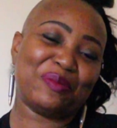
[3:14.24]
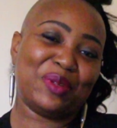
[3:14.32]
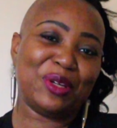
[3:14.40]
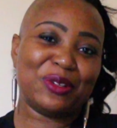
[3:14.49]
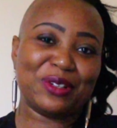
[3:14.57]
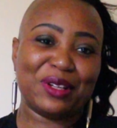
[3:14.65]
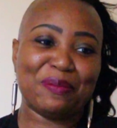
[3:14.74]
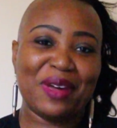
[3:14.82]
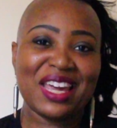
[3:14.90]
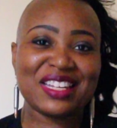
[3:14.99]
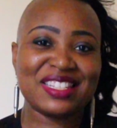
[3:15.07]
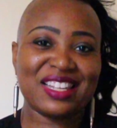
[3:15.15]
computer to
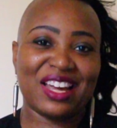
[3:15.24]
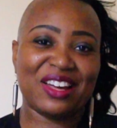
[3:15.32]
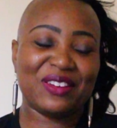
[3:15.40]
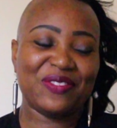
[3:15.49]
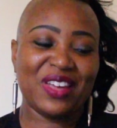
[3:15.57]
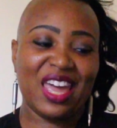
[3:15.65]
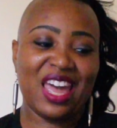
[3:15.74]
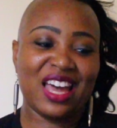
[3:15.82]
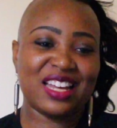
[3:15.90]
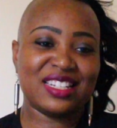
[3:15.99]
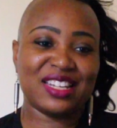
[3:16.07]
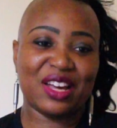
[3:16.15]
make stuff,
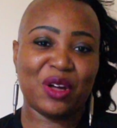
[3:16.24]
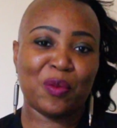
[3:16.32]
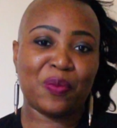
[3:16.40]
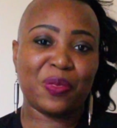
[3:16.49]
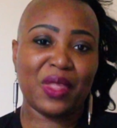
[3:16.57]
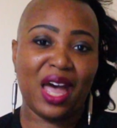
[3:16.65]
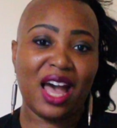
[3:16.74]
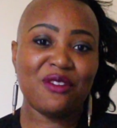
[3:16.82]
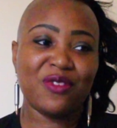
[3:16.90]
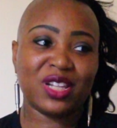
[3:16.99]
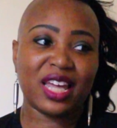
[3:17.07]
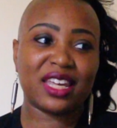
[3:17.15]
and I
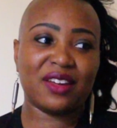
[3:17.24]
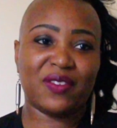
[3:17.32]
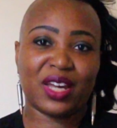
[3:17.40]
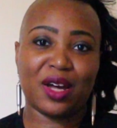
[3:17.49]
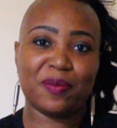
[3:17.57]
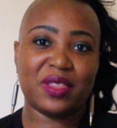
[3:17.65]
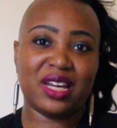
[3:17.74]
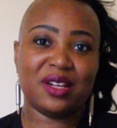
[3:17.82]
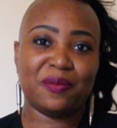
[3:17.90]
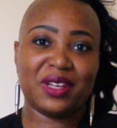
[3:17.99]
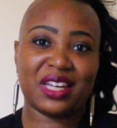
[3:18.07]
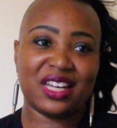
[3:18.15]
felt like giving up
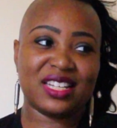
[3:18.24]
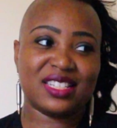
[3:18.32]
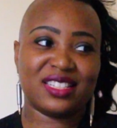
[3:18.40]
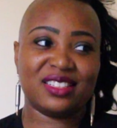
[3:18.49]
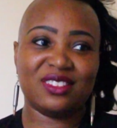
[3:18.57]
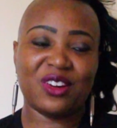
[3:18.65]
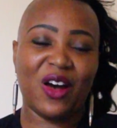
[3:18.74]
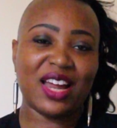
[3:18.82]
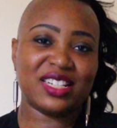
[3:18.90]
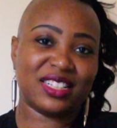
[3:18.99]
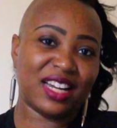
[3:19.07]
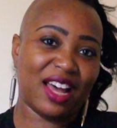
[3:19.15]
then because, you know,
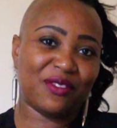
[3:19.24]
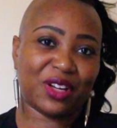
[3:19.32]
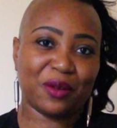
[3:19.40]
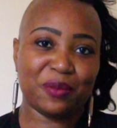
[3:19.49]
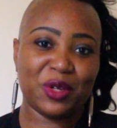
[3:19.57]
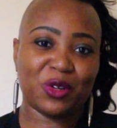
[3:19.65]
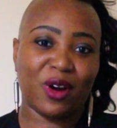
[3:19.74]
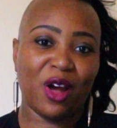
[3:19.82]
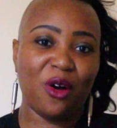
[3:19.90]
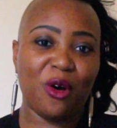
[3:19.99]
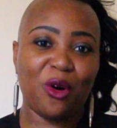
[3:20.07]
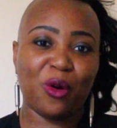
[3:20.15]
I didn't have a computer
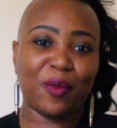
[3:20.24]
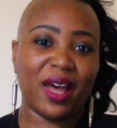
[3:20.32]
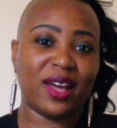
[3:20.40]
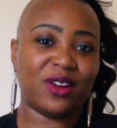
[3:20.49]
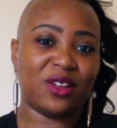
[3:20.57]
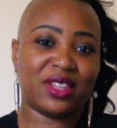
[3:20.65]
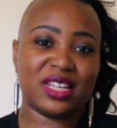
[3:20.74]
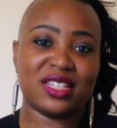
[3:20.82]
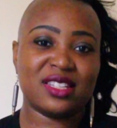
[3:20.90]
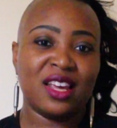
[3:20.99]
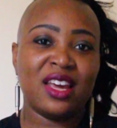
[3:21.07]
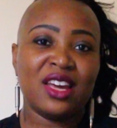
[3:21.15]
at home. I had all
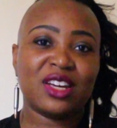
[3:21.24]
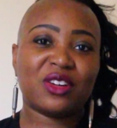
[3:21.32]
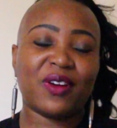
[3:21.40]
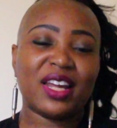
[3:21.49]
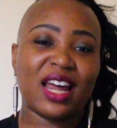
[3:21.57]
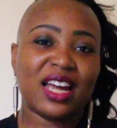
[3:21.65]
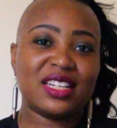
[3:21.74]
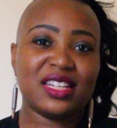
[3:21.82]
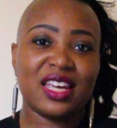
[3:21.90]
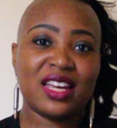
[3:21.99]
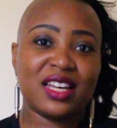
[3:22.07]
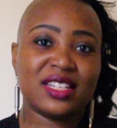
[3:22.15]
these great
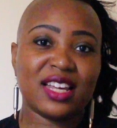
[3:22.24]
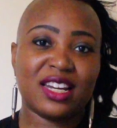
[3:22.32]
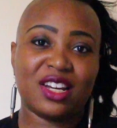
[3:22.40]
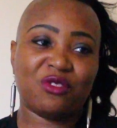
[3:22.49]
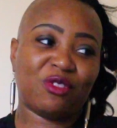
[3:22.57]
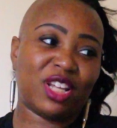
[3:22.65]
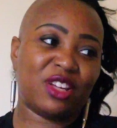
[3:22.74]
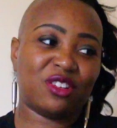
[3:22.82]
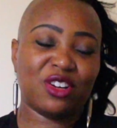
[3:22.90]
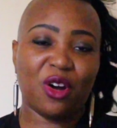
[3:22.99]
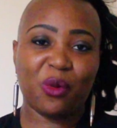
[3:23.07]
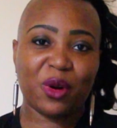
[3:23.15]
ideas. I didn't
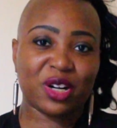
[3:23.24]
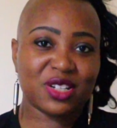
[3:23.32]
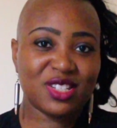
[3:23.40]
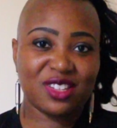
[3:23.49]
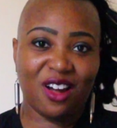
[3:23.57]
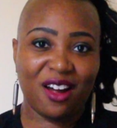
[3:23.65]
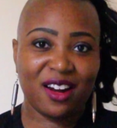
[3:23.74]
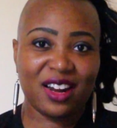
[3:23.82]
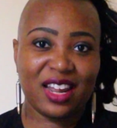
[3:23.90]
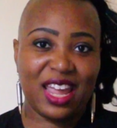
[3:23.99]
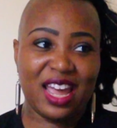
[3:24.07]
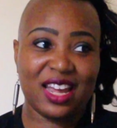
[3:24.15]
really know where to
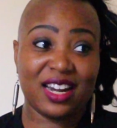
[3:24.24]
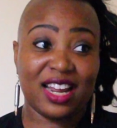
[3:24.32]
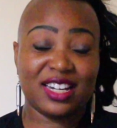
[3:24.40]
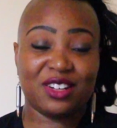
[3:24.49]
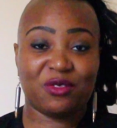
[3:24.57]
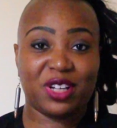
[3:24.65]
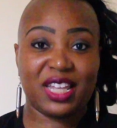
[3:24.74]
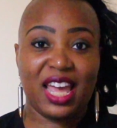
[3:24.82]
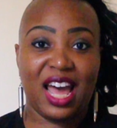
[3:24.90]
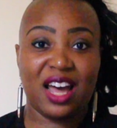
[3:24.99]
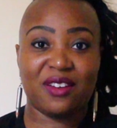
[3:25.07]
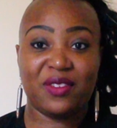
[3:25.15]
start, and I didn't really
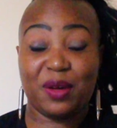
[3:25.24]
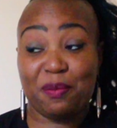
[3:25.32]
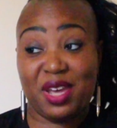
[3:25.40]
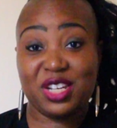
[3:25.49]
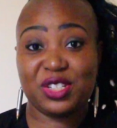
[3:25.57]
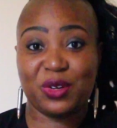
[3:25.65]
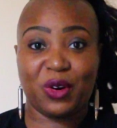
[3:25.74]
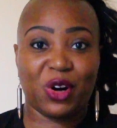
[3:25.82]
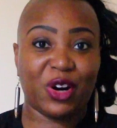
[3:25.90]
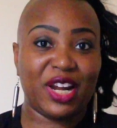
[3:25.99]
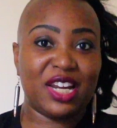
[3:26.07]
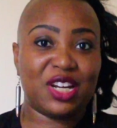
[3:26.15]
have a
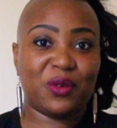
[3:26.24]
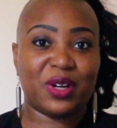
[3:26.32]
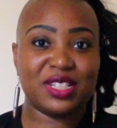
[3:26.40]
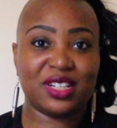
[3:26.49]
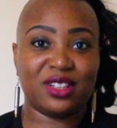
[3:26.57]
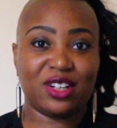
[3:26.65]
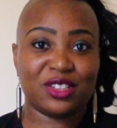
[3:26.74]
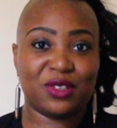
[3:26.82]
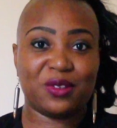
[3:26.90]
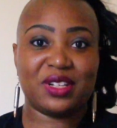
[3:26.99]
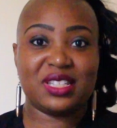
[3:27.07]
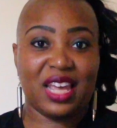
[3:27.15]
mentor or anyone to look
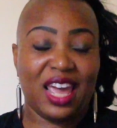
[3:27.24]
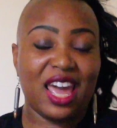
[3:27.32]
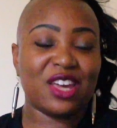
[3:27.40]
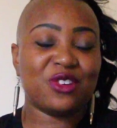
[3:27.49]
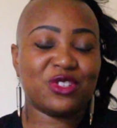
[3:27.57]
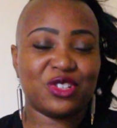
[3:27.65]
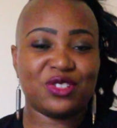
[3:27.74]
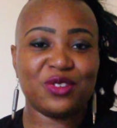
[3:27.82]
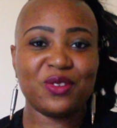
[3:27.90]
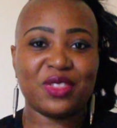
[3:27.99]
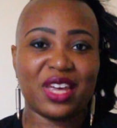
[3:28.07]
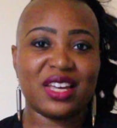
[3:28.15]
to say, hey, you should
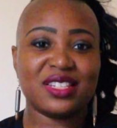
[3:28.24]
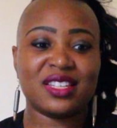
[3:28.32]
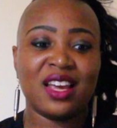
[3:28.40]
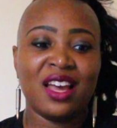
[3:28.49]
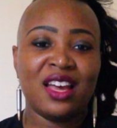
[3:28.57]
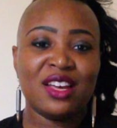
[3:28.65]
do this.